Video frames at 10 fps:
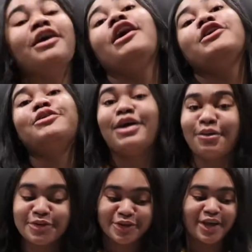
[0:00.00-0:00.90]
So now
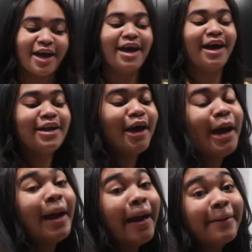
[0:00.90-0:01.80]
we're just gonna add
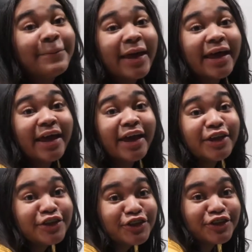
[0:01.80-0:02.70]
a
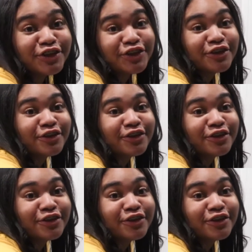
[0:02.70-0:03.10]
pinch